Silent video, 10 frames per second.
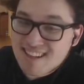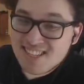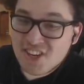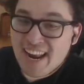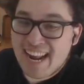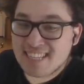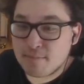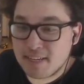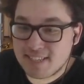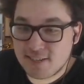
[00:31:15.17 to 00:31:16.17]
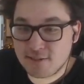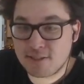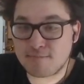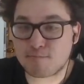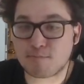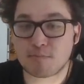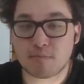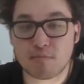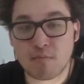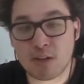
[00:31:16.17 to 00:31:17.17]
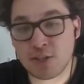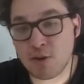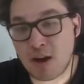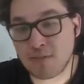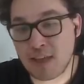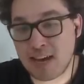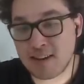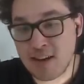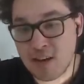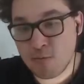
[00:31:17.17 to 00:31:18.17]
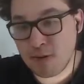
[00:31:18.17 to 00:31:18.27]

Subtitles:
Sorry, hand space issues. So off of that, we